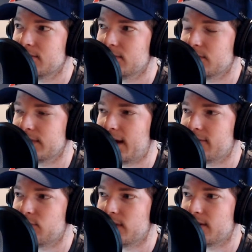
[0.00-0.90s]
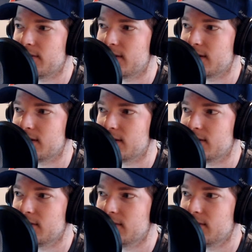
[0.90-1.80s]
Would that have been
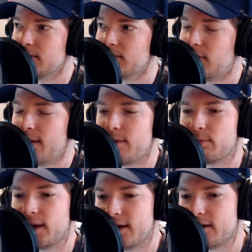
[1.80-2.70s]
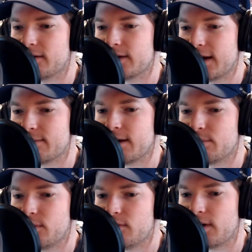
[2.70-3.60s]
why am I blanking on the name of that
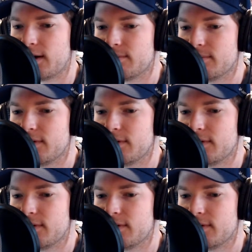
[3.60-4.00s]
bowl game?